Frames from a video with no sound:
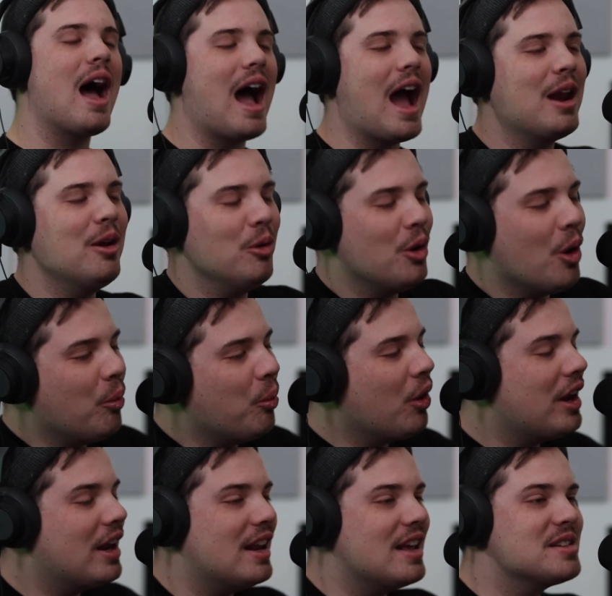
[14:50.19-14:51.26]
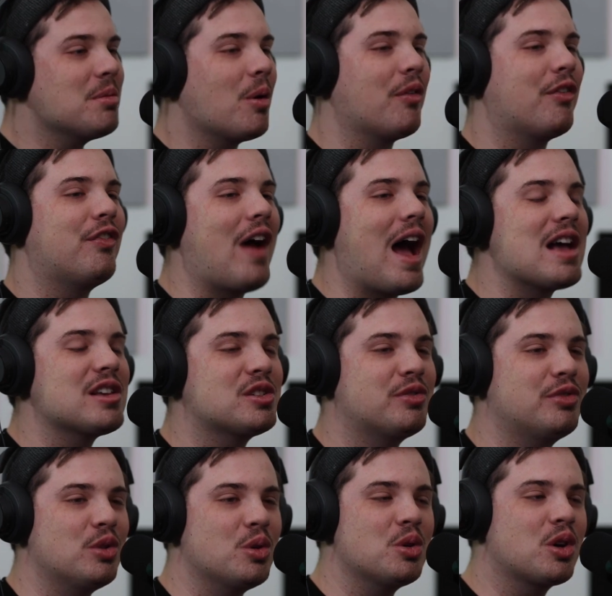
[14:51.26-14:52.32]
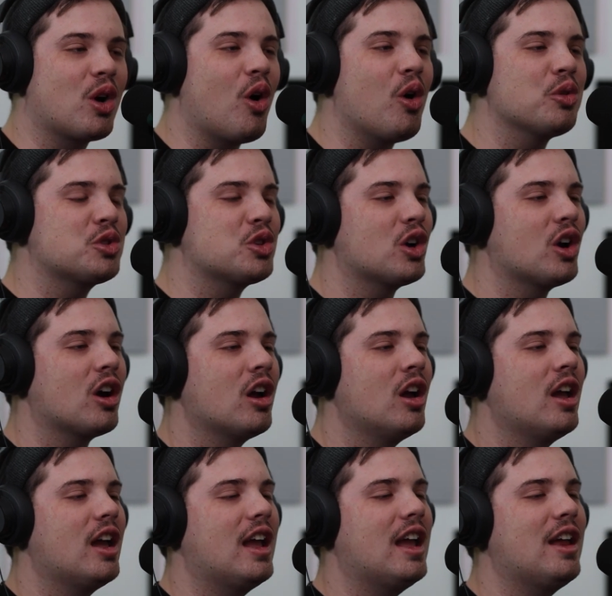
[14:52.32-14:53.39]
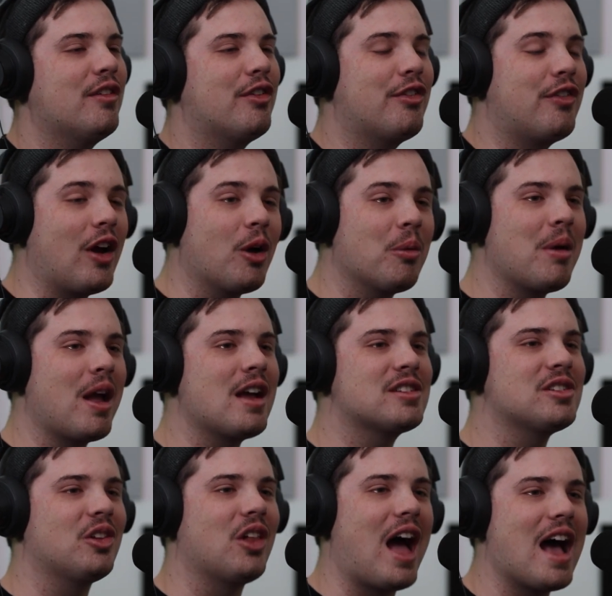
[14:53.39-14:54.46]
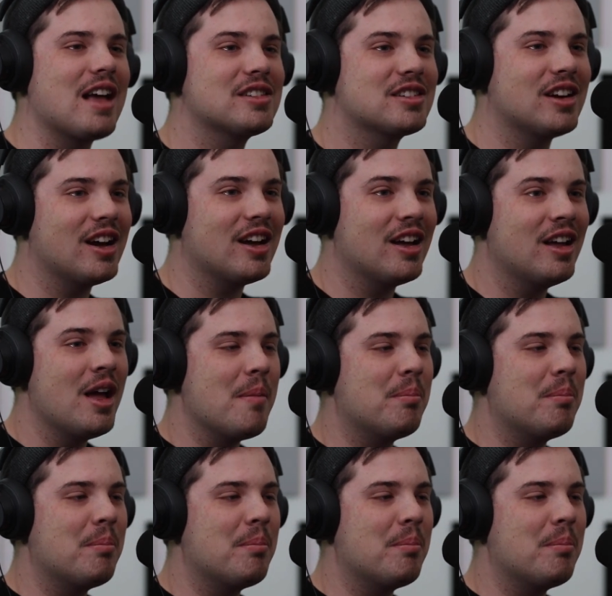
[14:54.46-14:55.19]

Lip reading: I don't know what it is about fast food culture in Fairbanks, Alaska,